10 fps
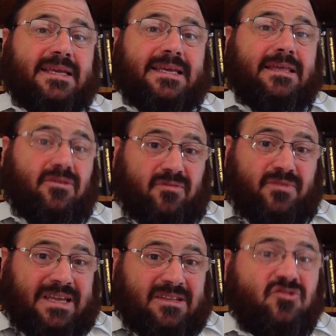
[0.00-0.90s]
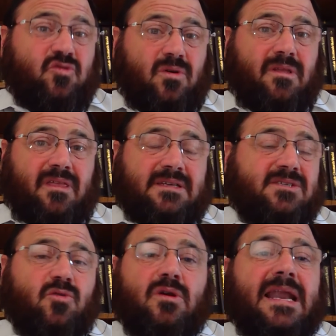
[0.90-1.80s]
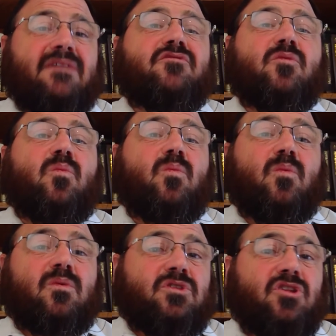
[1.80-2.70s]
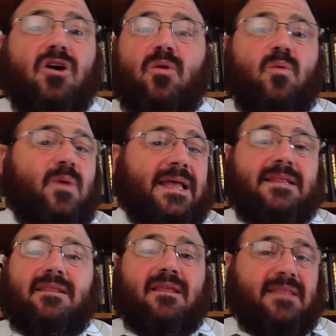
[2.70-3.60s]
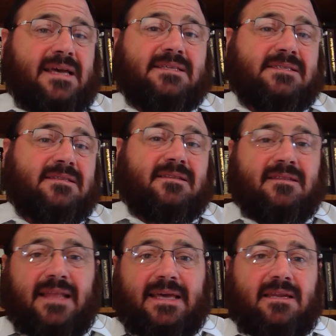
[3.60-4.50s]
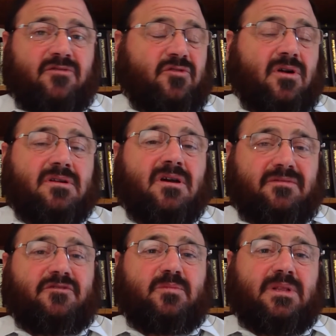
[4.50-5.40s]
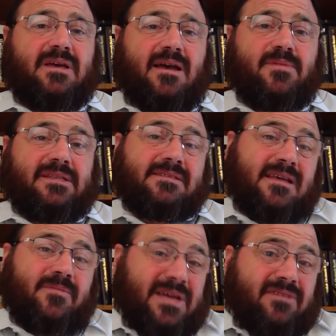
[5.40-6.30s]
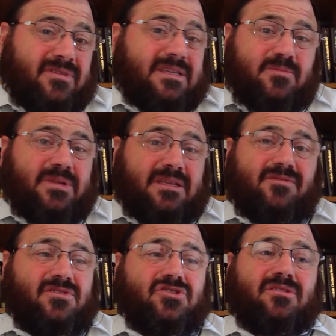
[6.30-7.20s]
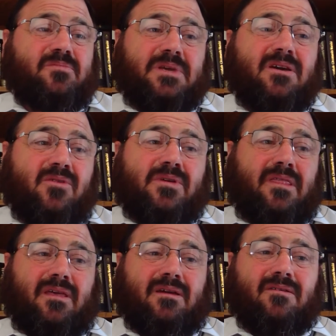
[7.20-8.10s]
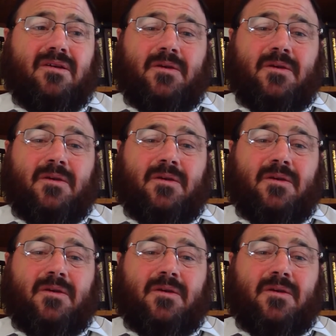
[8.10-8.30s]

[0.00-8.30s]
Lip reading: either endure this or never know when the next negative or uncomfortable comment is coming, I really believe you shouldn't be going there.